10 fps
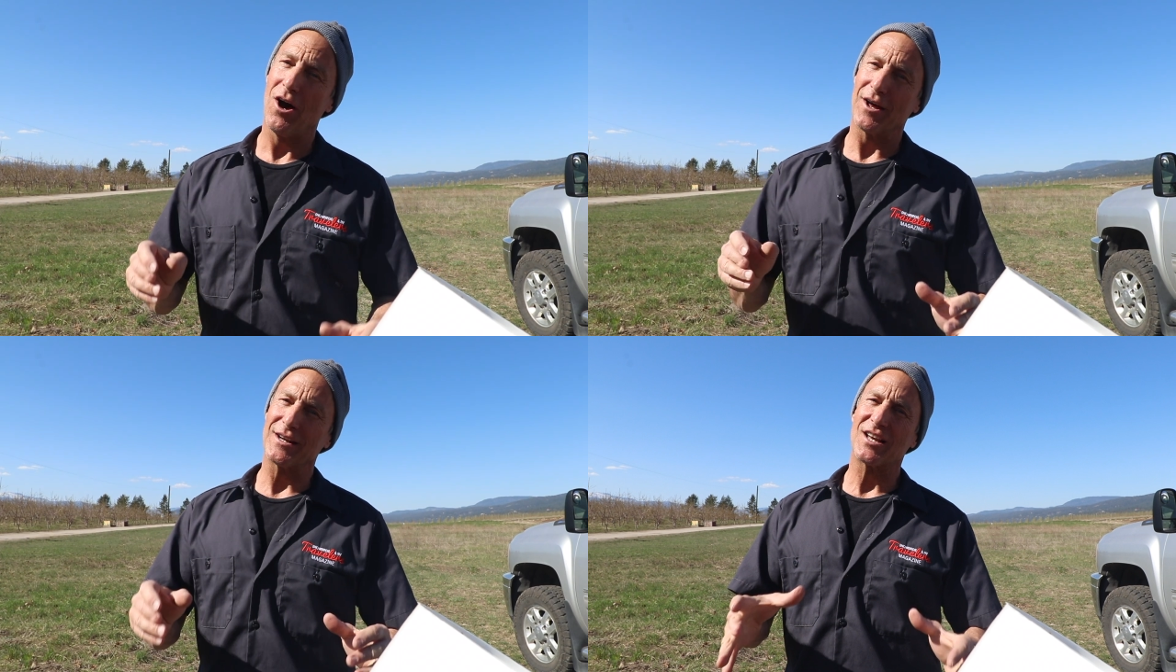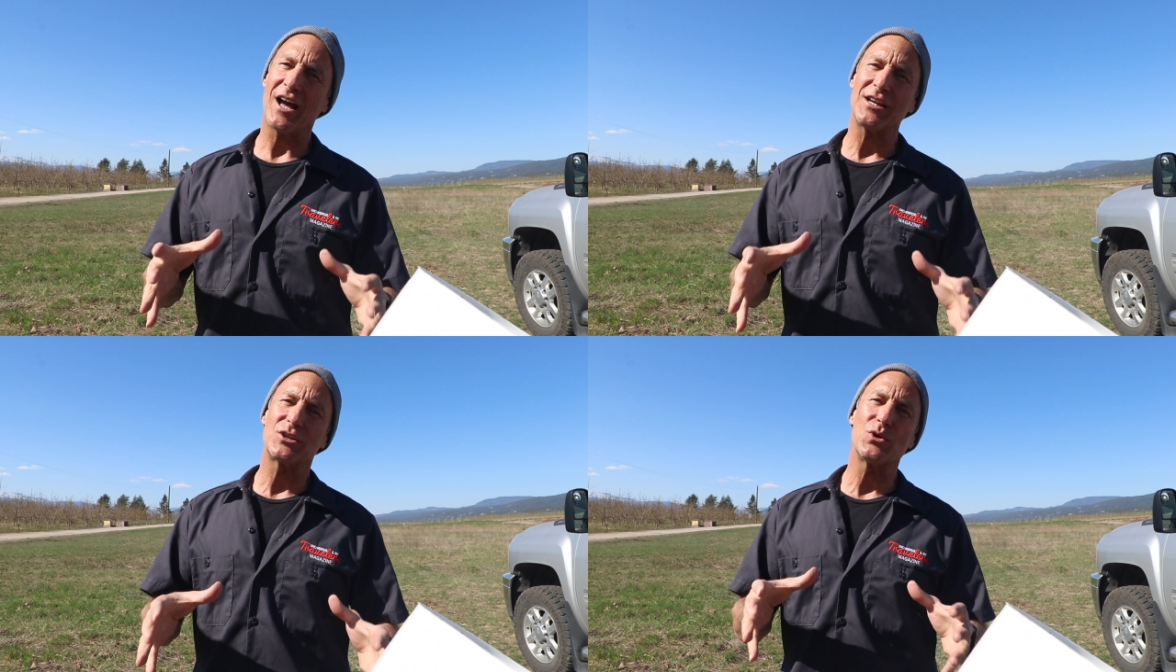on a
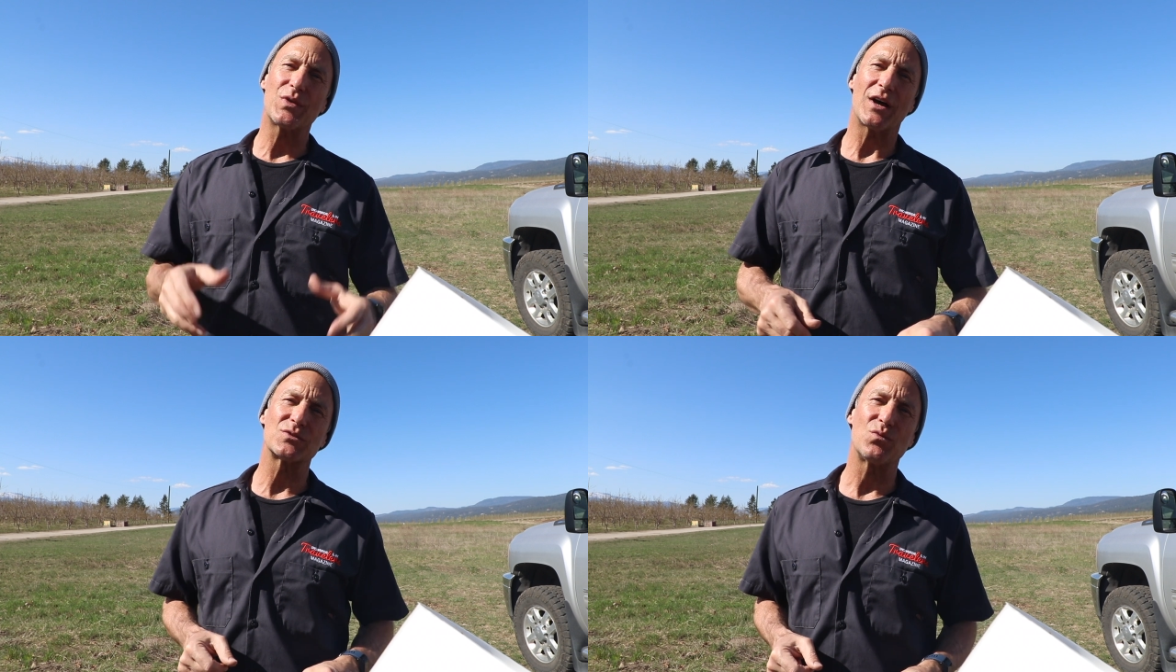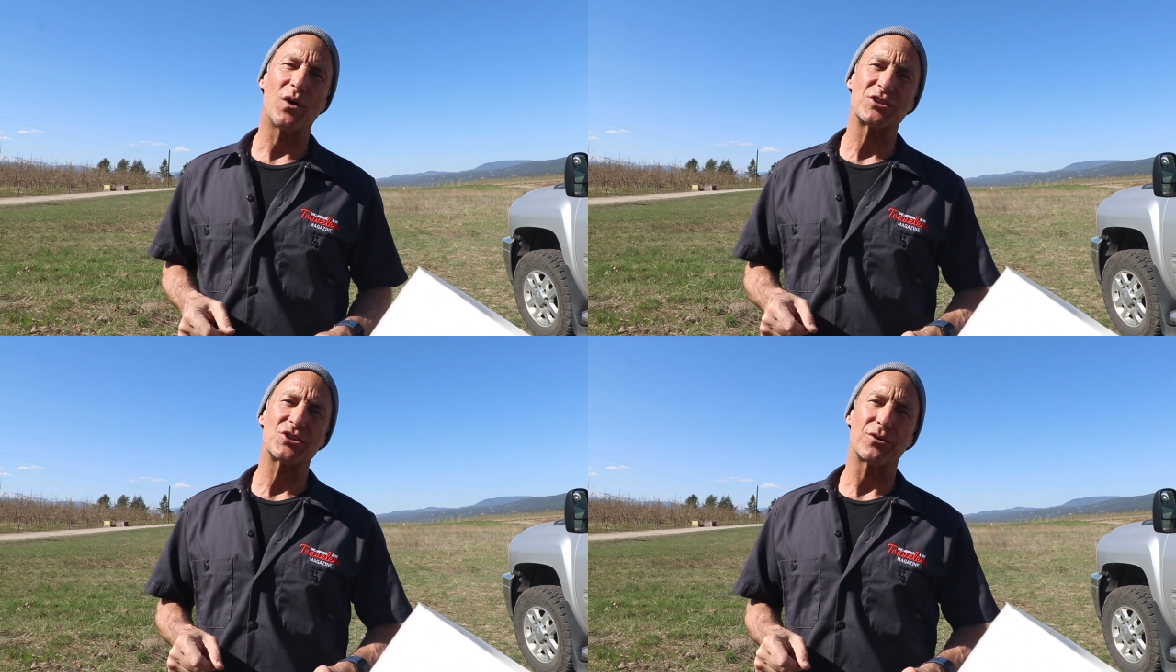tiny 2,000
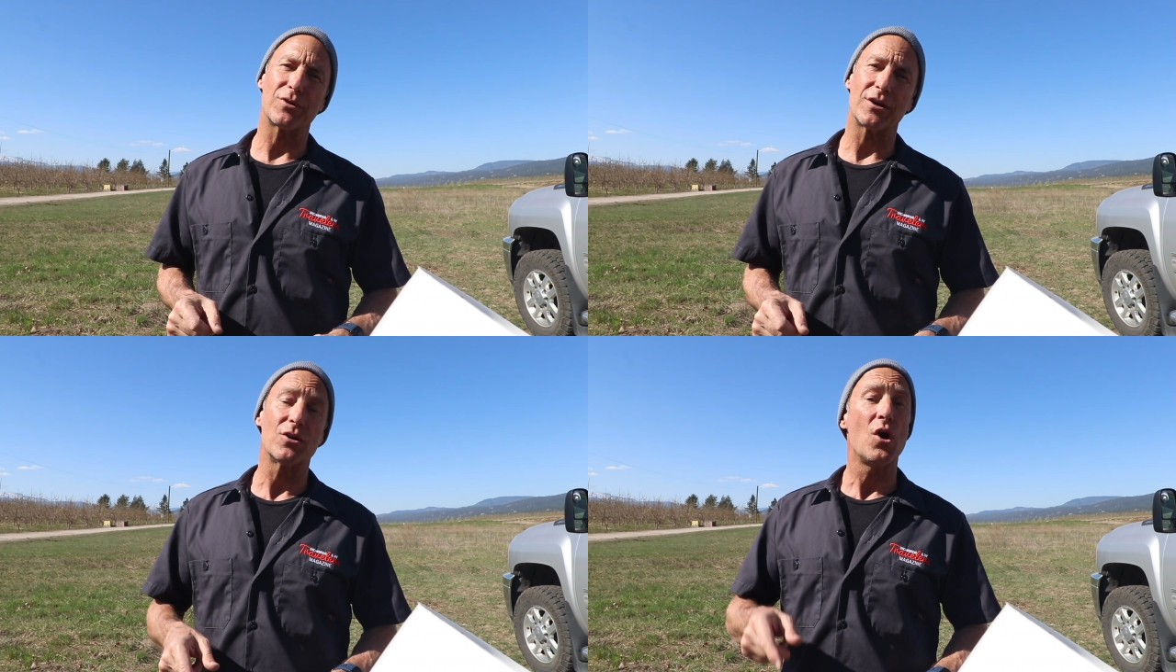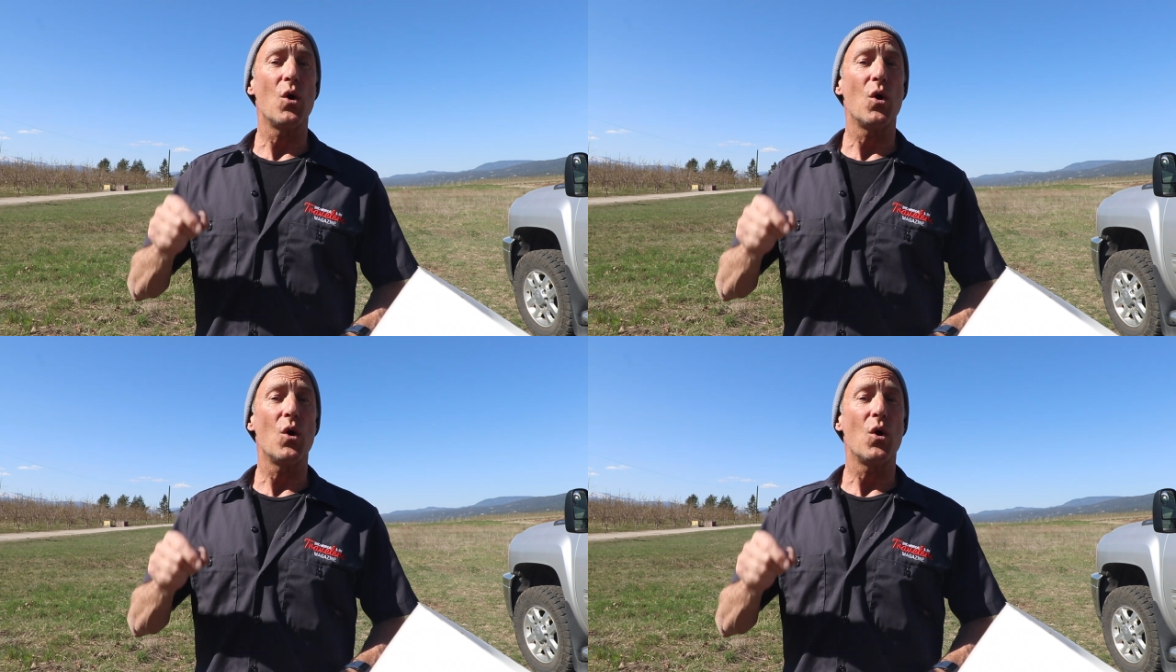watt generator